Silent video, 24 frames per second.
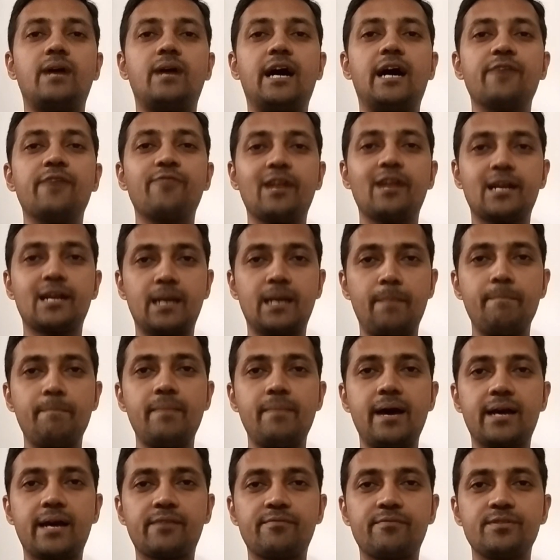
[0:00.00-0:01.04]
I will come
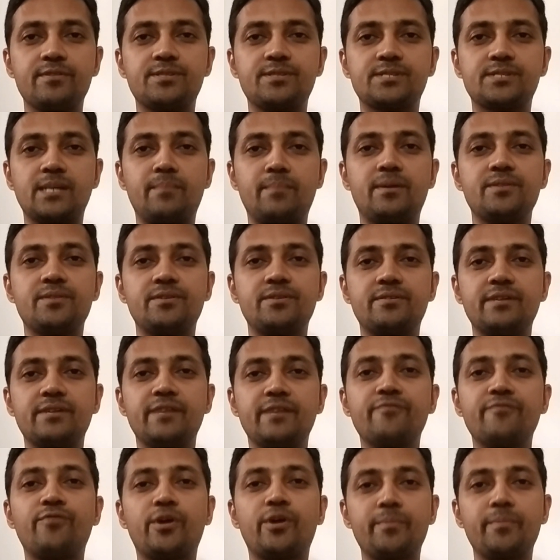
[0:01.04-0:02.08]
back with some other
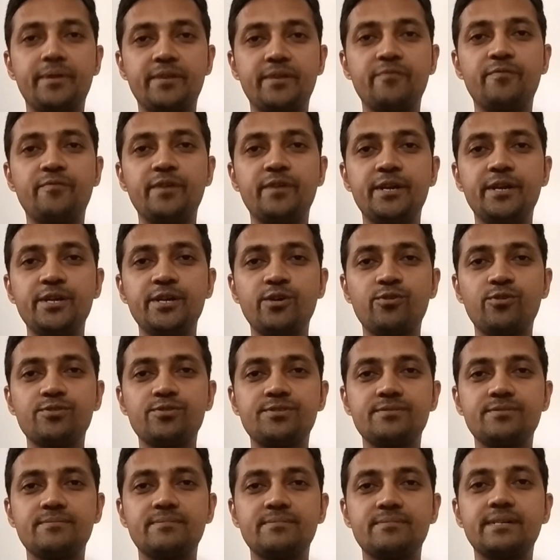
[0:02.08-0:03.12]
informative
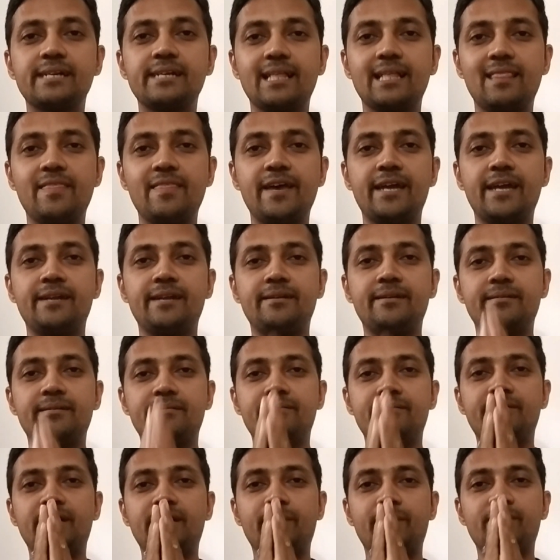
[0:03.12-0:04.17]
videos. Till then,
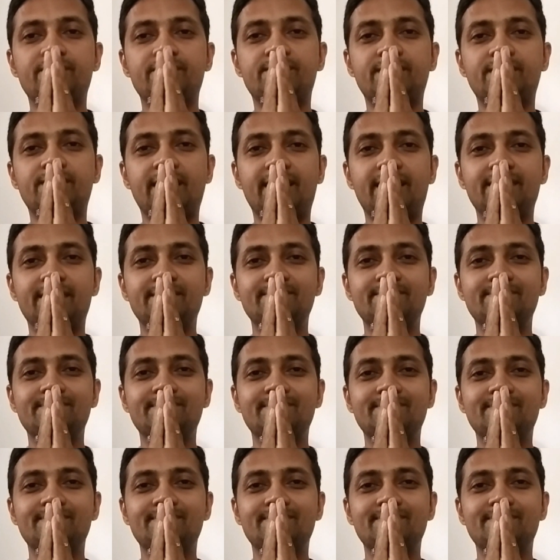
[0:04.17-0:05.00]
namaste.